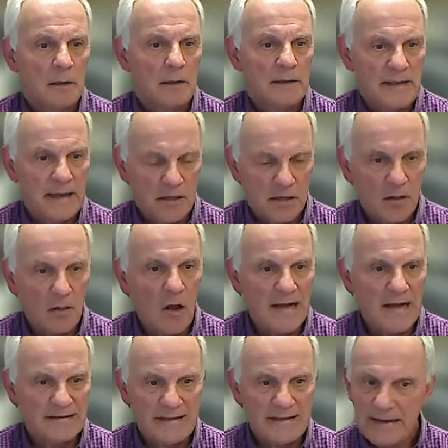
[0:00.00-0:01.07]
It takes a
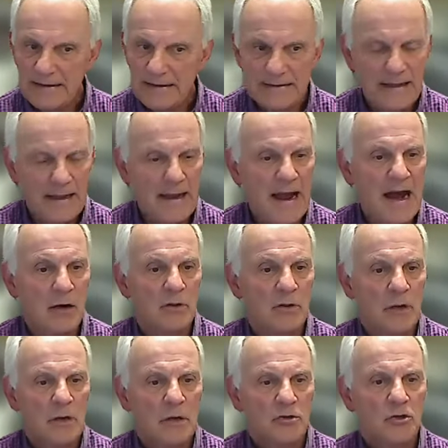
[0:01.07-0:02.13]
lot, day in, day out
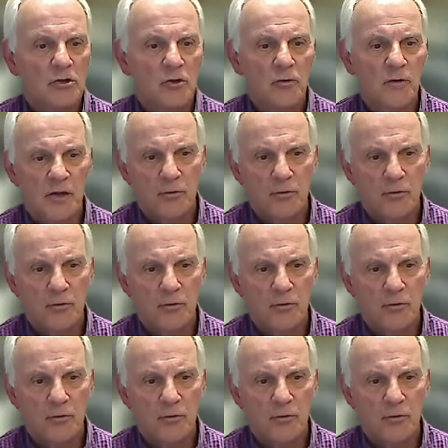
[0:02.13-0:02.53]
to do the